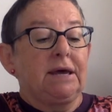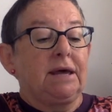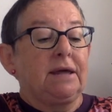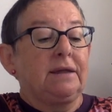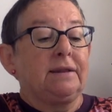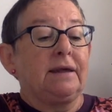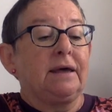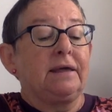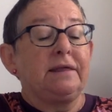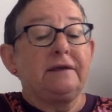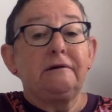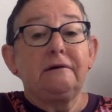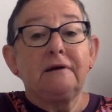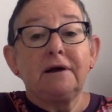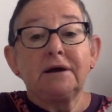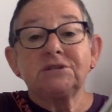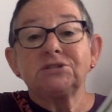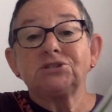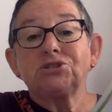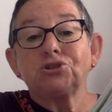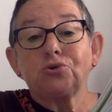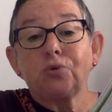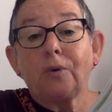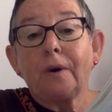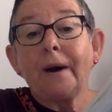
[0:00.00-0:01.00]
Now there are
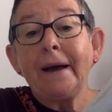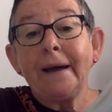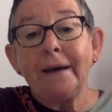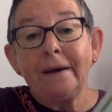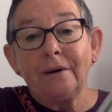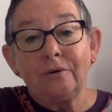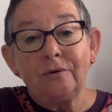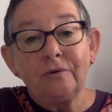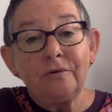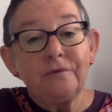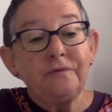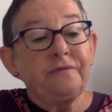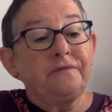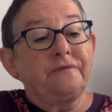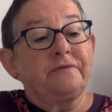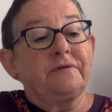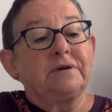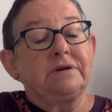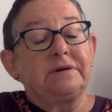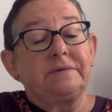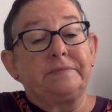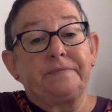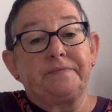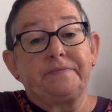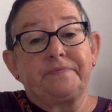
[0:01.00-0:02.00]
12
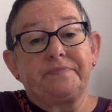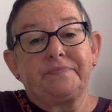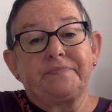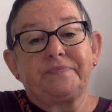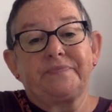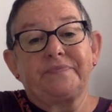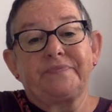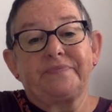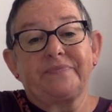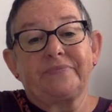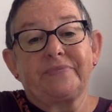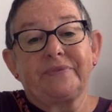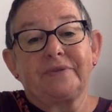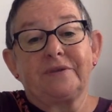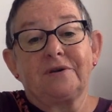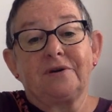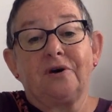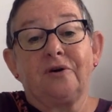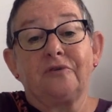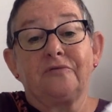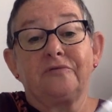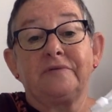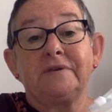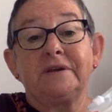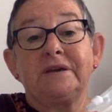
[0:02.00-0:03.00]

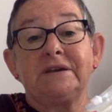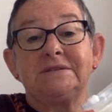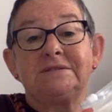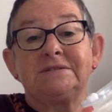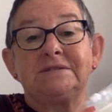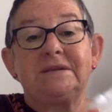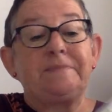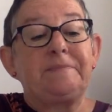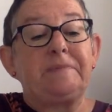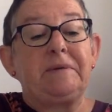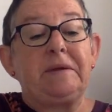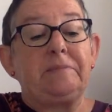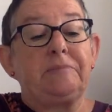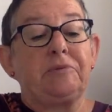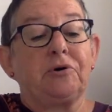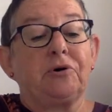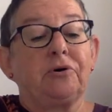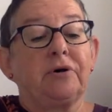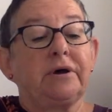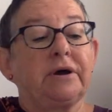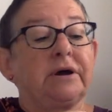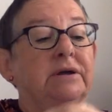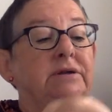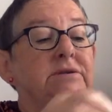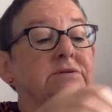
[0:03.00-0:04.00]
of these zippy
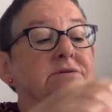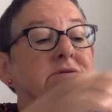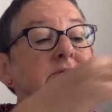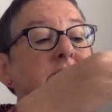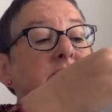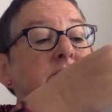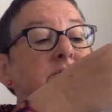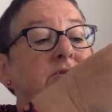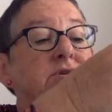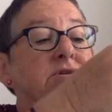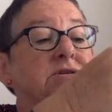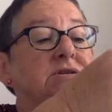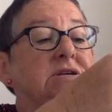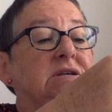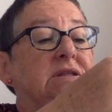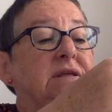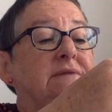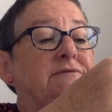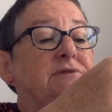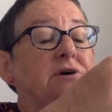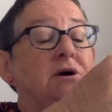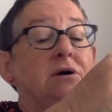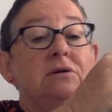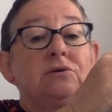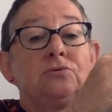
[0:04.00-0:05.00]
pockets. You can see they've
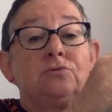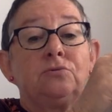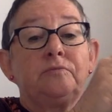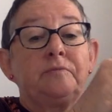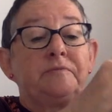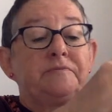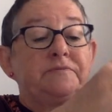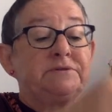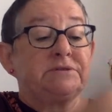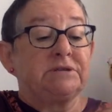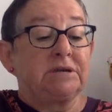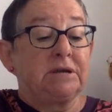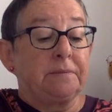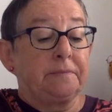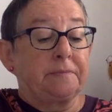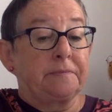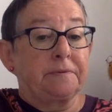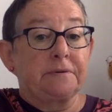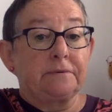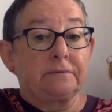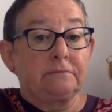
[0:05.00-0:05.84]
got a little zip.